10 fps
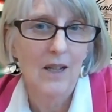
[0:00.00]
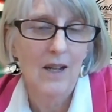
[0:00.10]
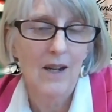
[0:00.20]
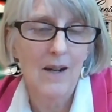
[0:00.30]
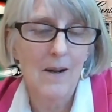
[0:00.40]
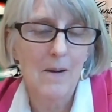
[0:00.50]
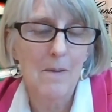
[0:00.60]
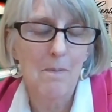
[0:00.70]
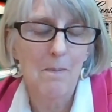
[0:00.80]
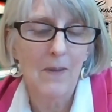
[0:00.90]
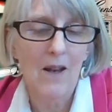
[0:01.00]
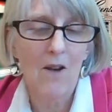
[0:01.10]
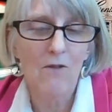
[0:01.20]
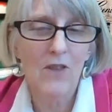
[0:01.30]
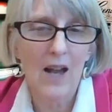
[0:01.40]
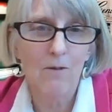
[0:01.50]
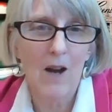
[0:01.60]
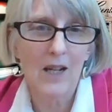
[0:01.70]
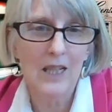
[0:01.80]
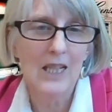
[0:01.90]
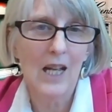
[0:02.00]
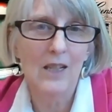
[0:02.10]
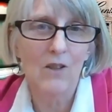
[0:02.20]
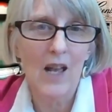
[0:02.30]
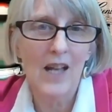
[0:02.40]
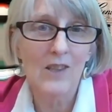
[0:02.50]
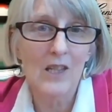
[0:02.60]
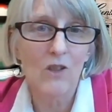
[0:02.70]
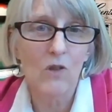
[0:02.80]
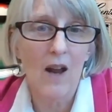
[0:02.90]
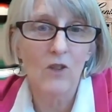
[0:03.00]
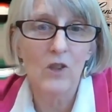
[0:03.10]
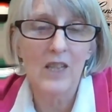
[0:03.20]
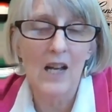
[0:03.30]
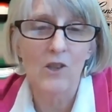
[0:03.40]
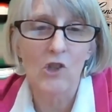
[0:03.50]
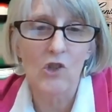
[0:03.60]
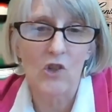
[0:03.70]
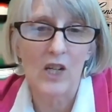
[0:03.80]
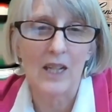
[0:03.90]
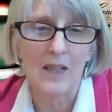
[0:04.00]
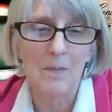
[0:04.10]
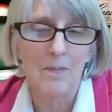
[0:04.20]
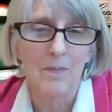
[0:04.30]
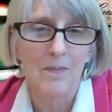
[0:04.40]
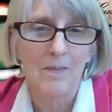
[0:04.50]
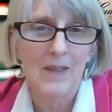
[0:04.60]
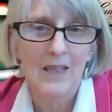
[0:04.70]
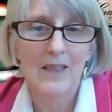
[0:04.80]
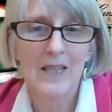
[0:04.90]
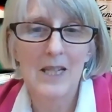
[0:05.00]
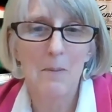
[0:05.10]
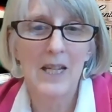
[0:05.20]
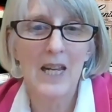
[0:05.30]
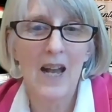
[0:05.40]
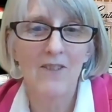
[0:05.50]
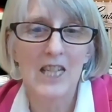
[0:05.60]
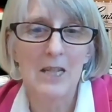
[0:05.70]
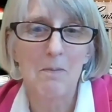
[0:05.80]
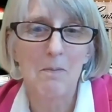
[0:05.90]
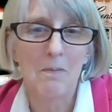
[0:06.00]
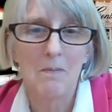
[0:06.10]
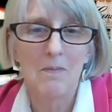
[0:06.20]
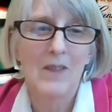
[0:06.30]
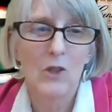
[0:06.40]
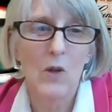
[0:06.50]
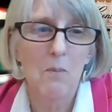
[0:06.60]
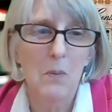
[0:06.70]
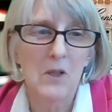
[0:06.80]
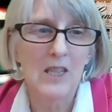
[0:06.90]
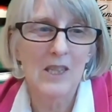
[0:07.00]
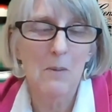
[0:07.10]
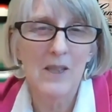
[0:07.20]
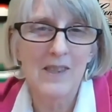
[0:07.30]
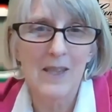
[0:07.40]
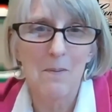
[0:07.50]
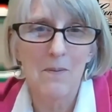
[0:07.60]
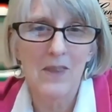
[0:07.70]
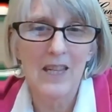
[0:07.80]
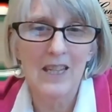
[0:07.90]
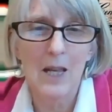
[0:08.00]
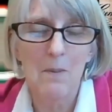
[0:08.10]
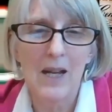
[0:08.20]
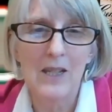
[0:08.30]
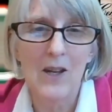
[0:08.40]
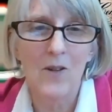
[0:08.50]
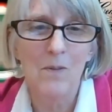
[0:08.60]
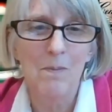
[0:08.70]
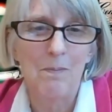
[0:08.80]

of that rocket as it traveled down a string? Does anybody have any, do we have participants that think they might know?